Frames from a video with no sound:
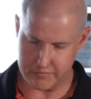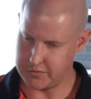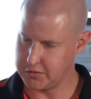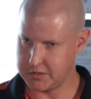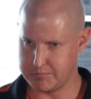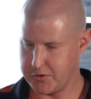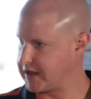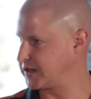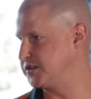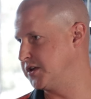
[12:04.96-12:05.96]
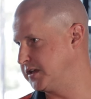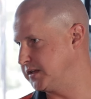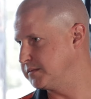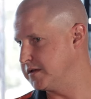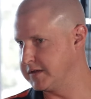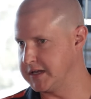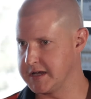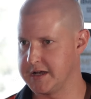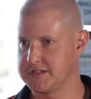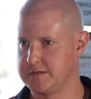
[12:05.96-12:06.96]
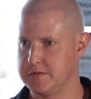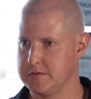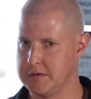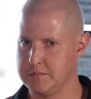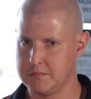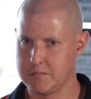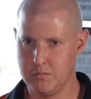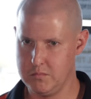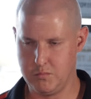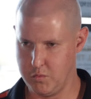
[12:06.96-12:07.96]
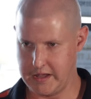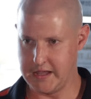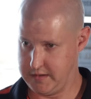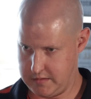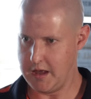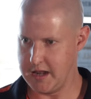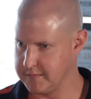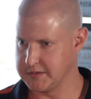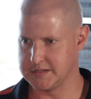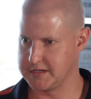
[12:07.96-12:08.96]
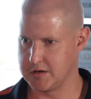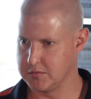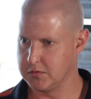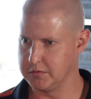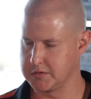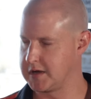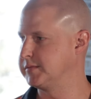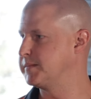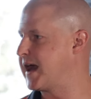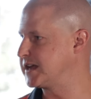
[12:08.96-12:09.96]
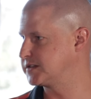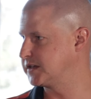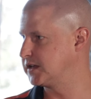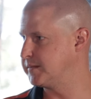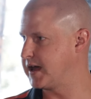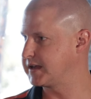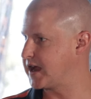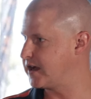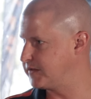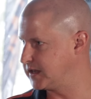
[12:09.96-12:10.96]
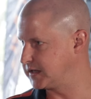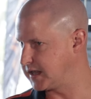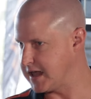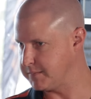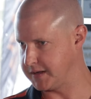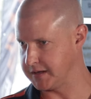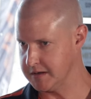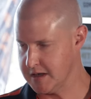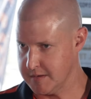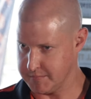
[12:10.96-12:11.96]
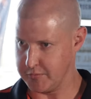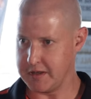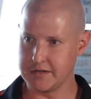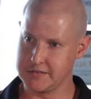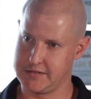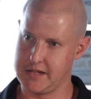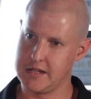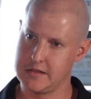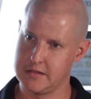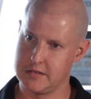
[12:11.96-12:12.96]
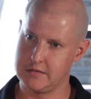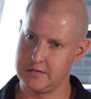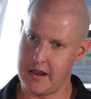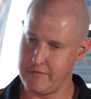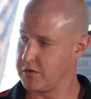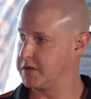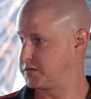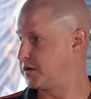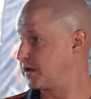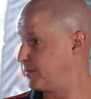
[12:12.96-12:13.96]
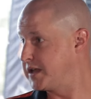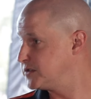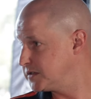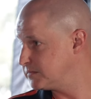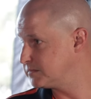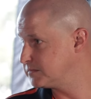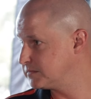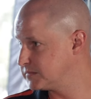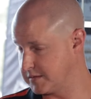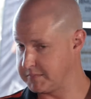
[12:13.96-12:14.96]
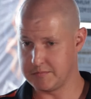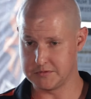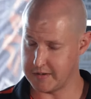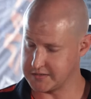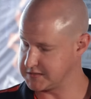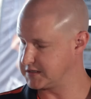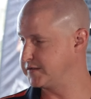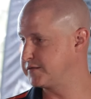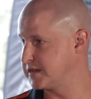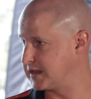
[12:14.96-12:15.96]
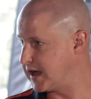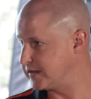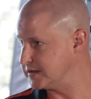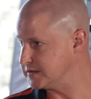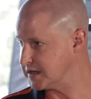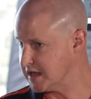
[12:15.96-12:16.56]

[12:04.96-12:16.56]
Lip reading: if you look at product journey of any customer, and we at MDC are all incredibly passionate about caravan and camping, but we understand that everyone's got a budget. Some people's budgets are different than others.